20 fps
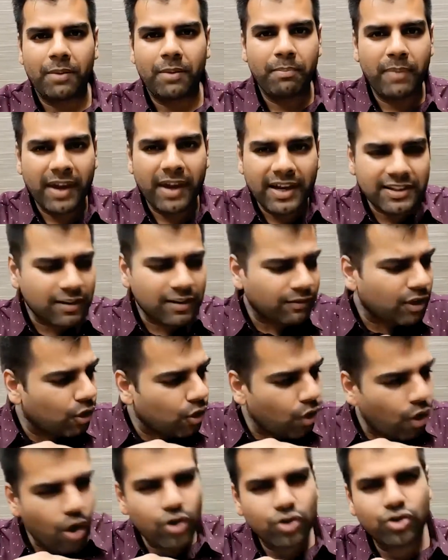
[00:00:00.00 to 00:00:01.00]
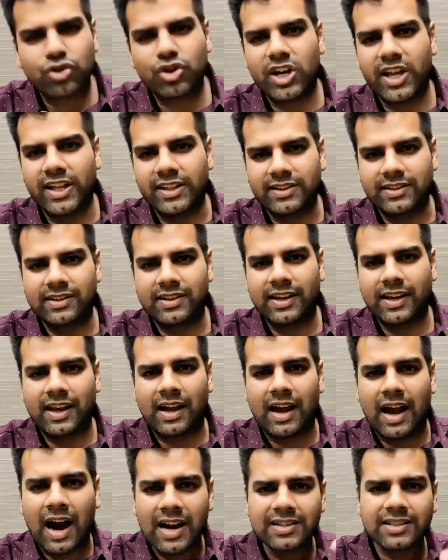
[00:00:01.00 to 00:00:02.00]
Because of the long straights,
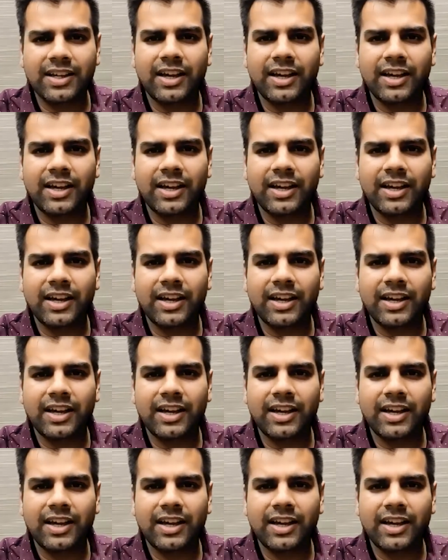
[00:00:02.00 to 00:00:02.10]
cars